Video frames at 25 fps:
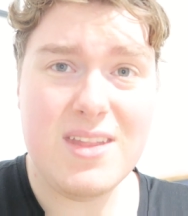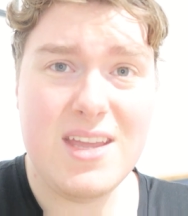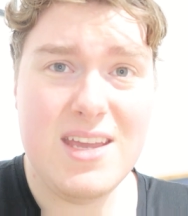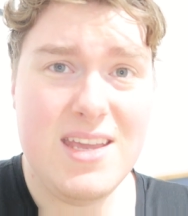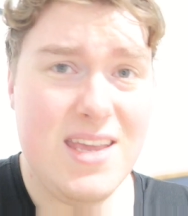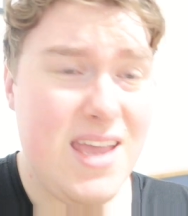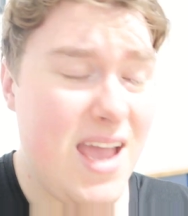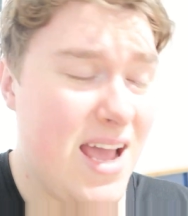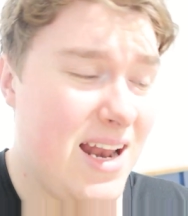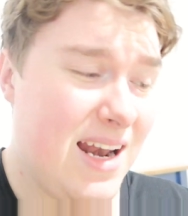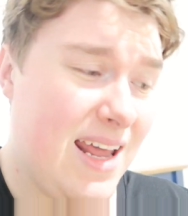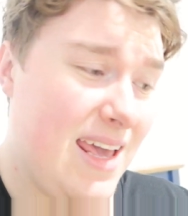
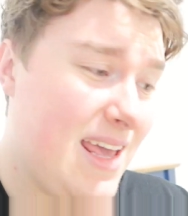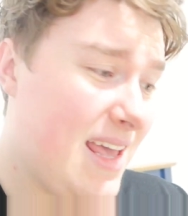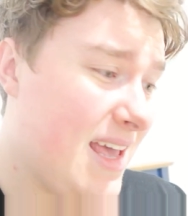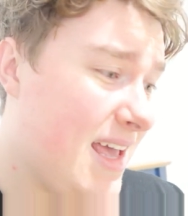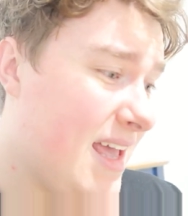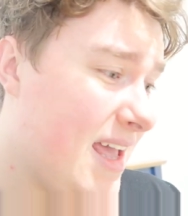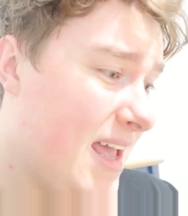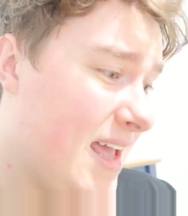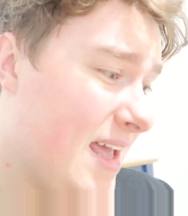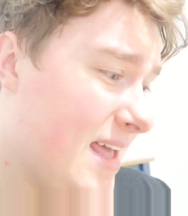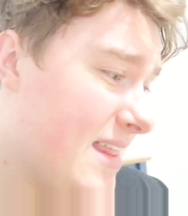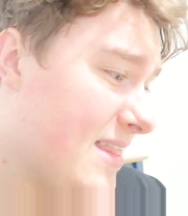yeah, like
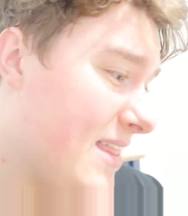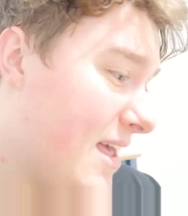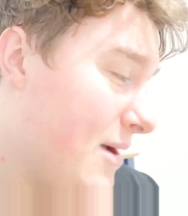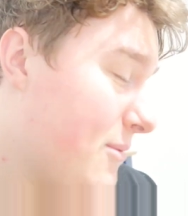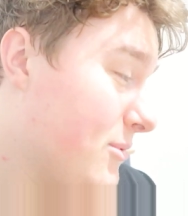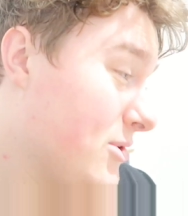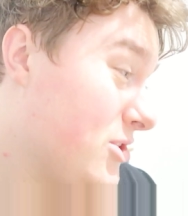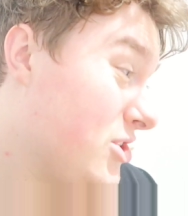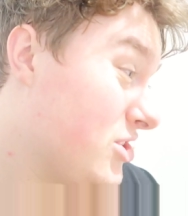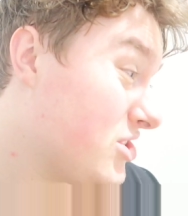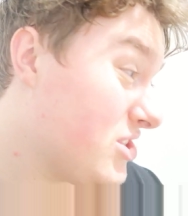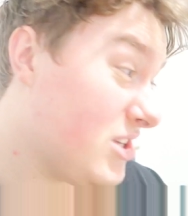they
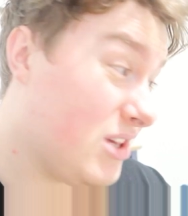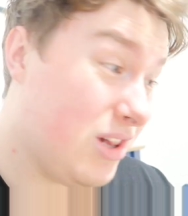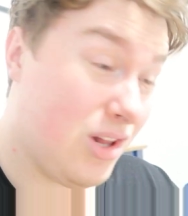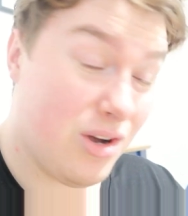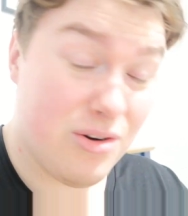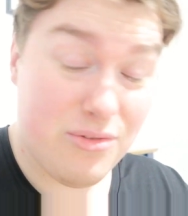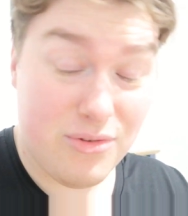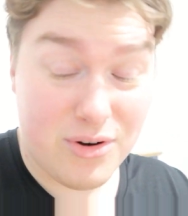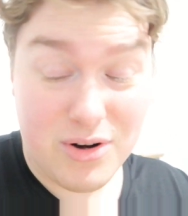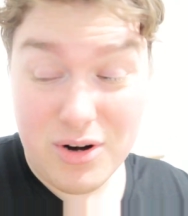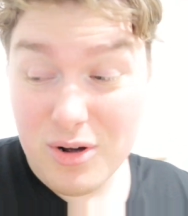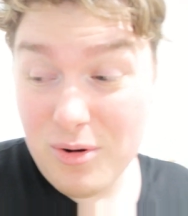were just
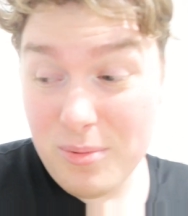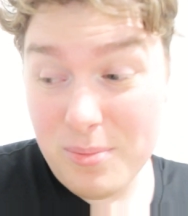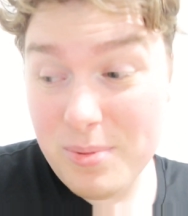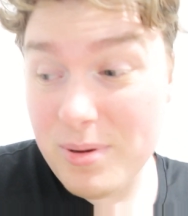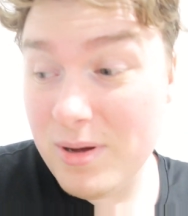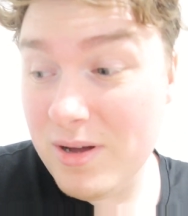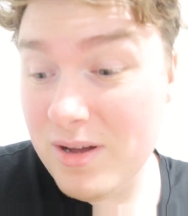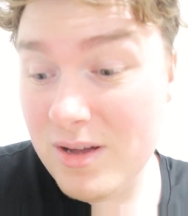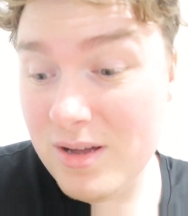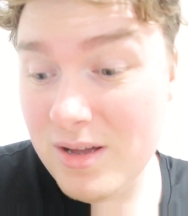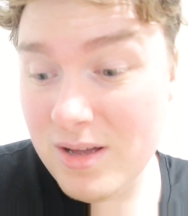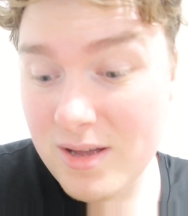cluttering up
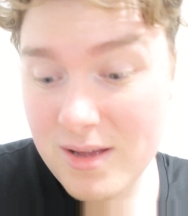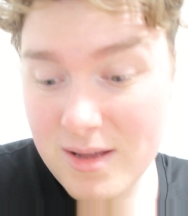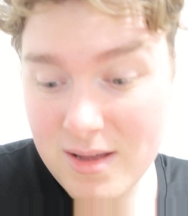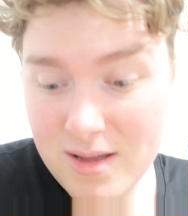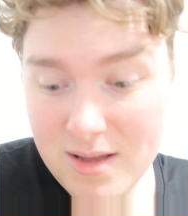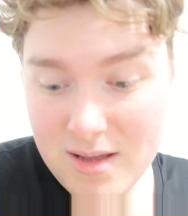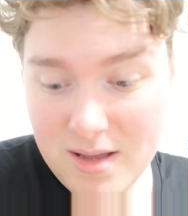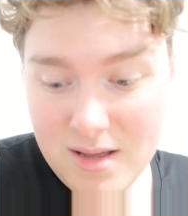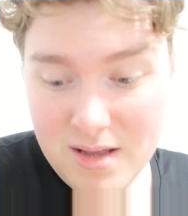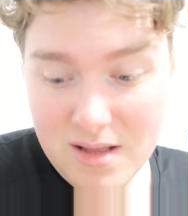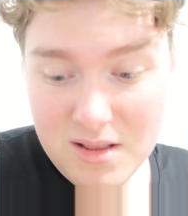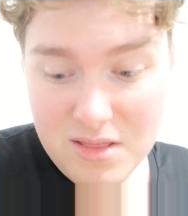
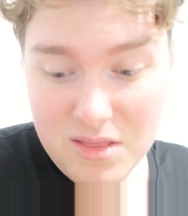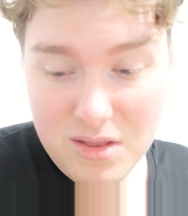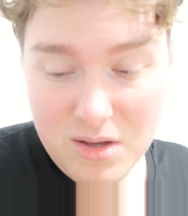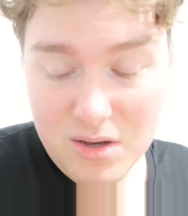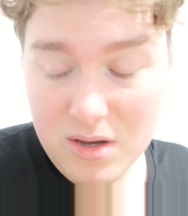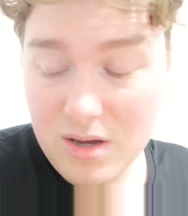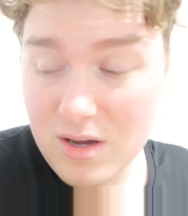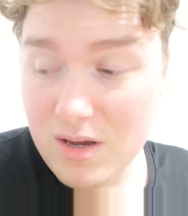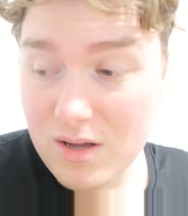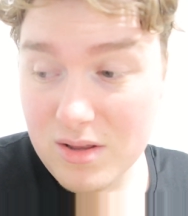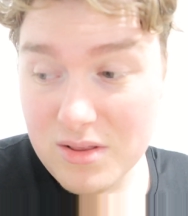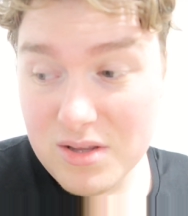
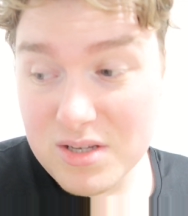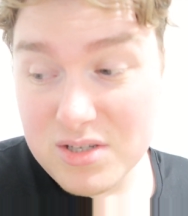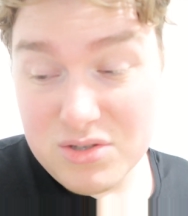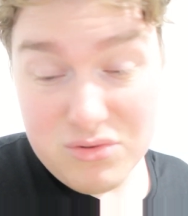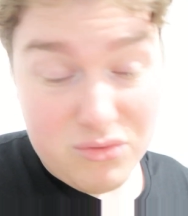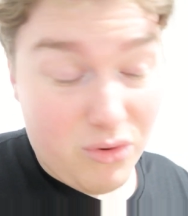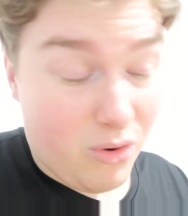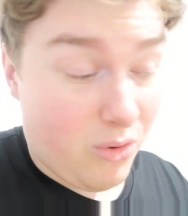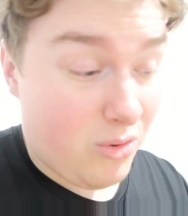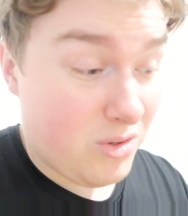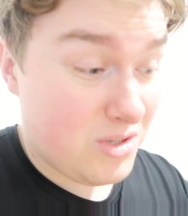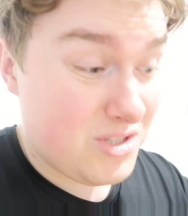the
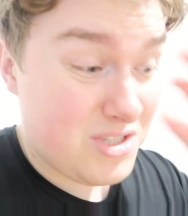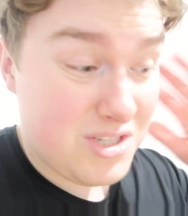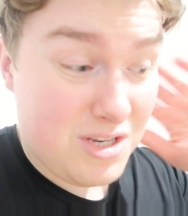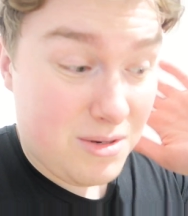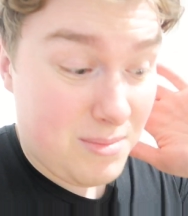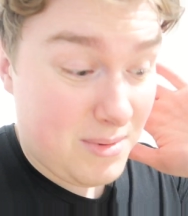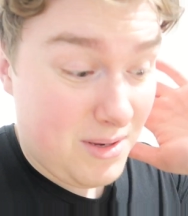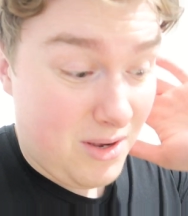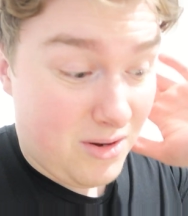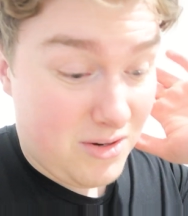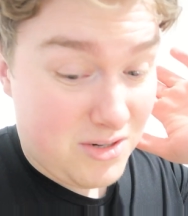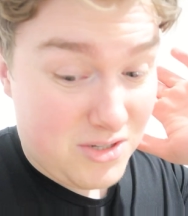drawers, to
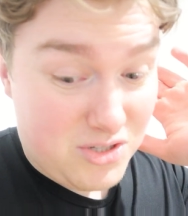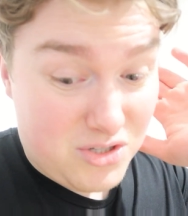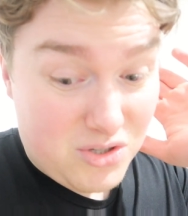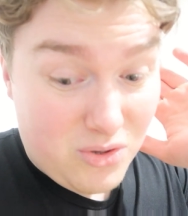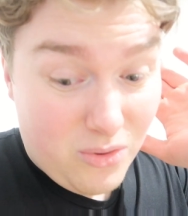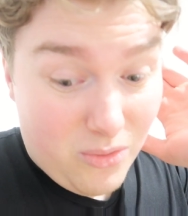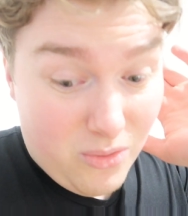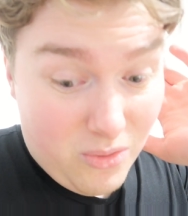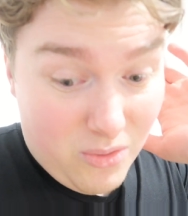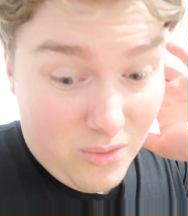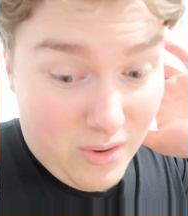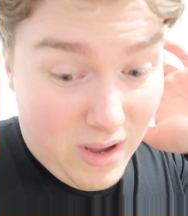be honest.
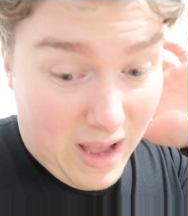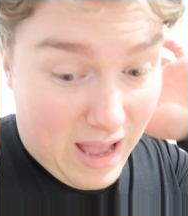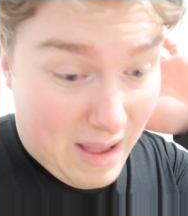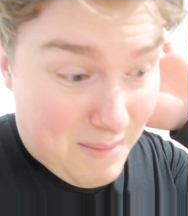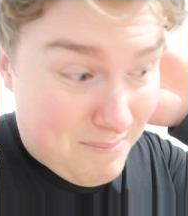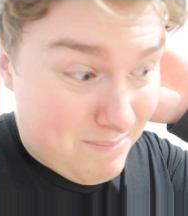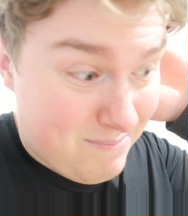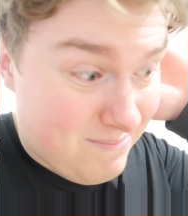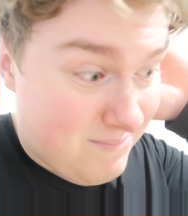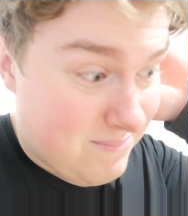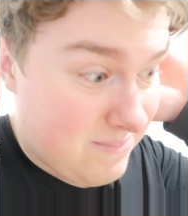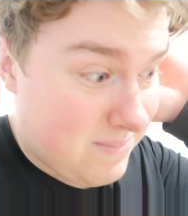So
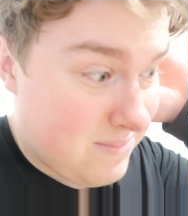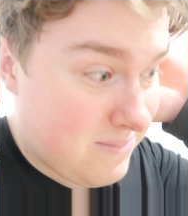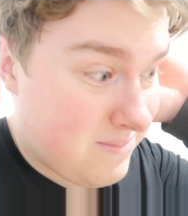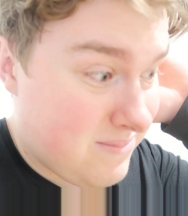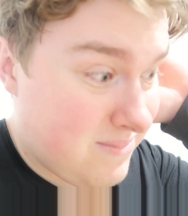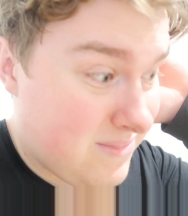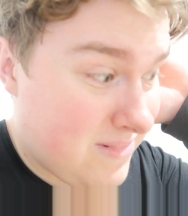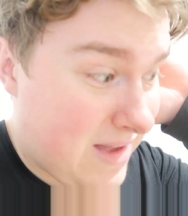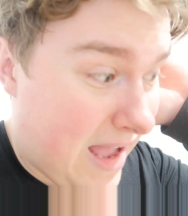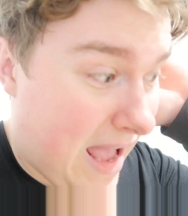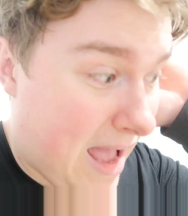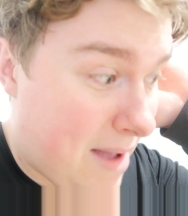I'm
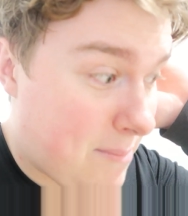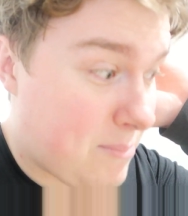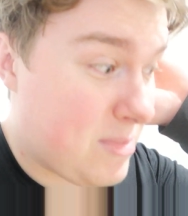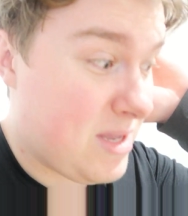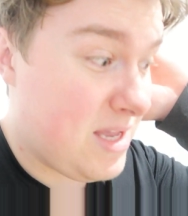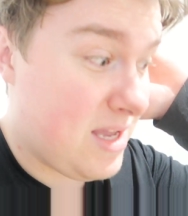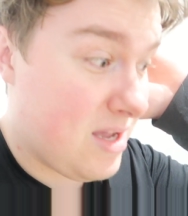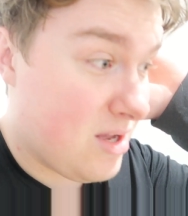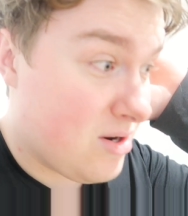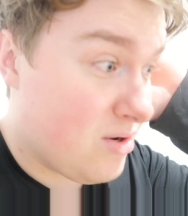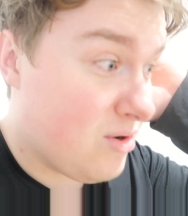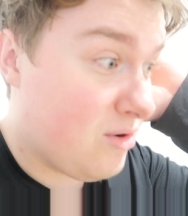
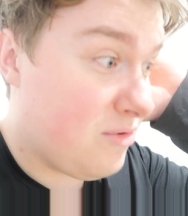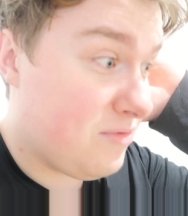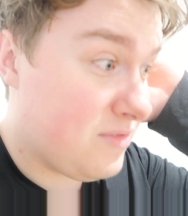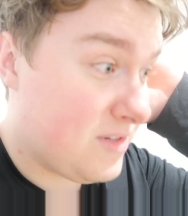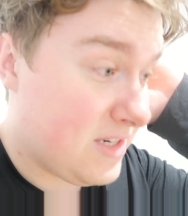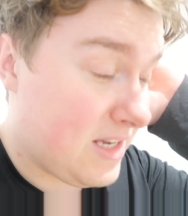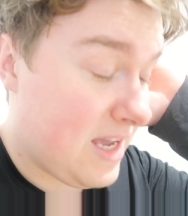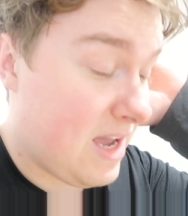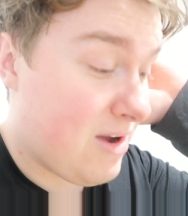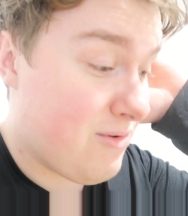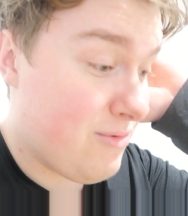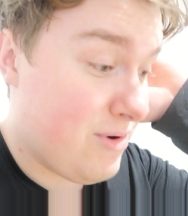happy enough
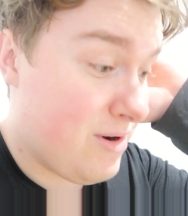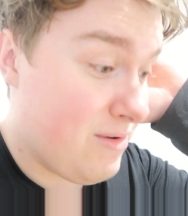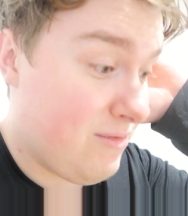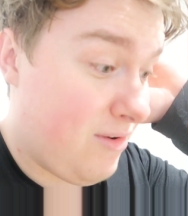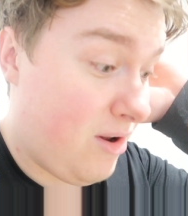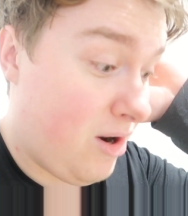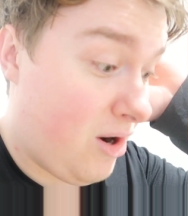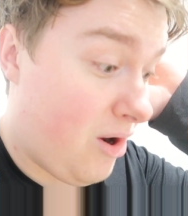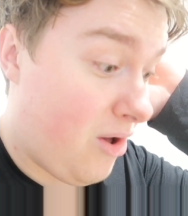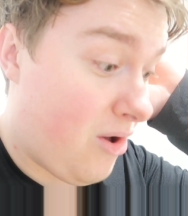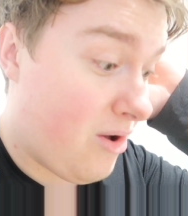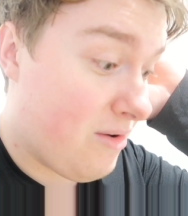to get rid of
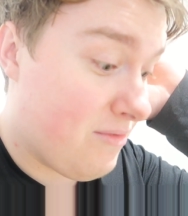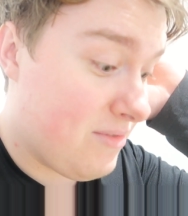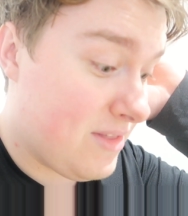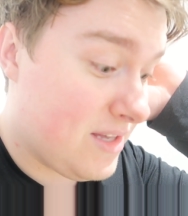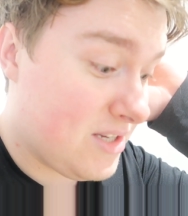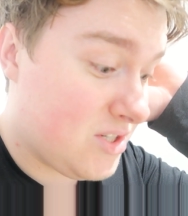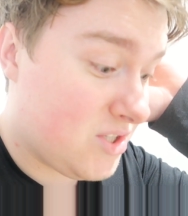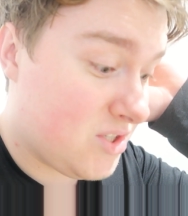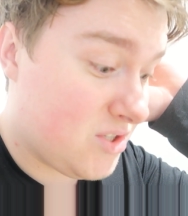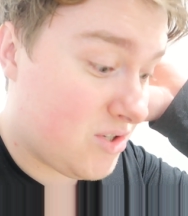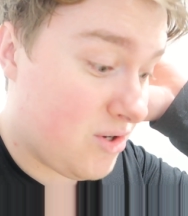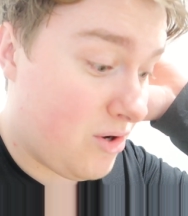a lot of
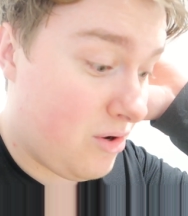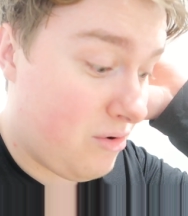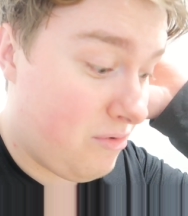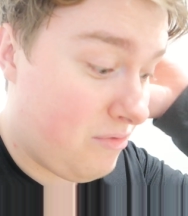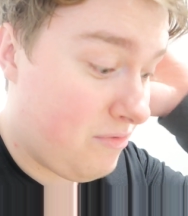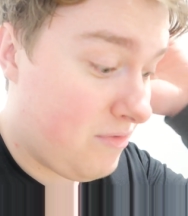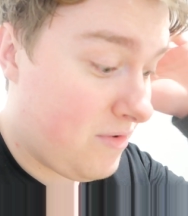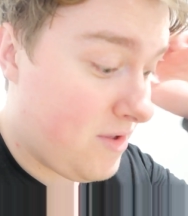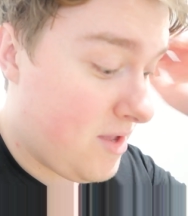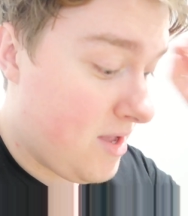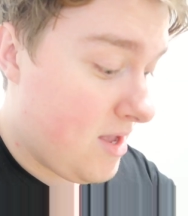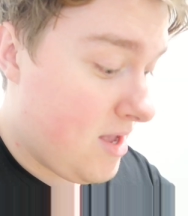this
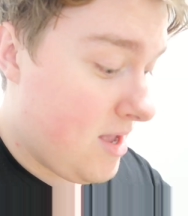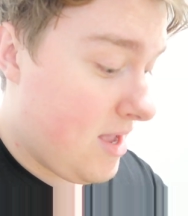stuff.